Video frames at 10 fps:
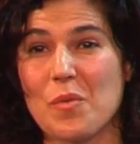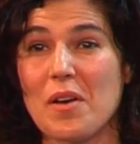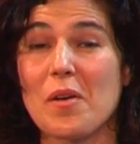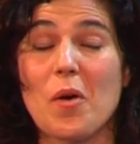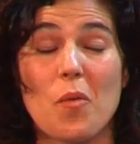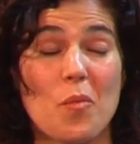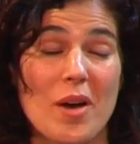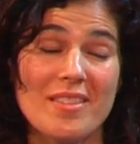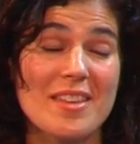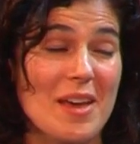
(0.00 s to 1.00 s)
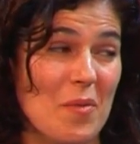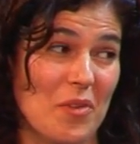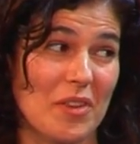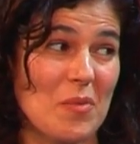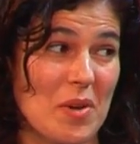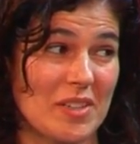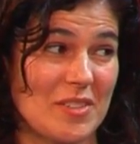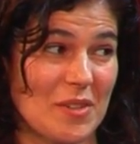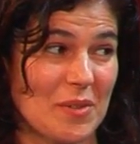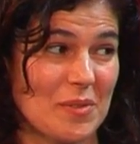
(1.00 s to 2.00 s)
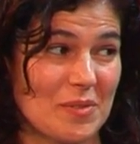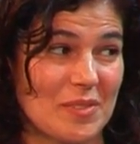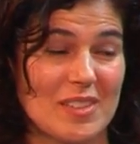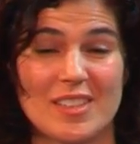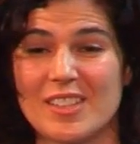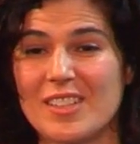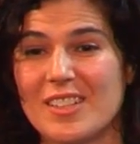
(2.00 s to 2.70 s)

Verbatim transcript: Well, one thing I really want to do mm.